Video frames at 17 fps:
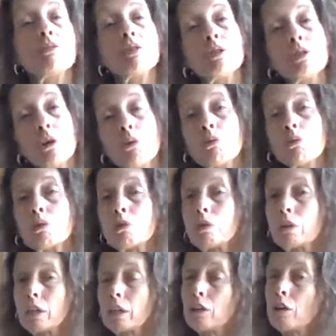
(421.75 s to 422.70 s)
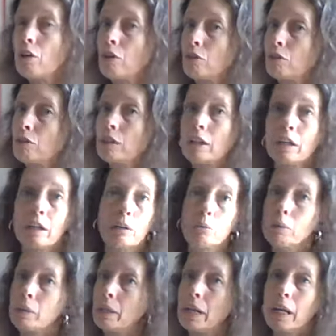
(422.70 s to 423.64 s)
you don't, you could get hurt, and I don't
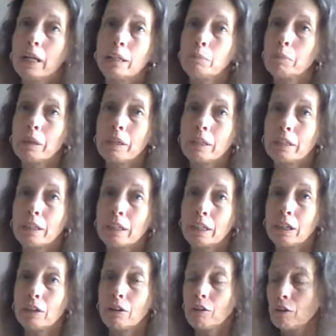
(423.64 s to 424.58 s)
want anybody to get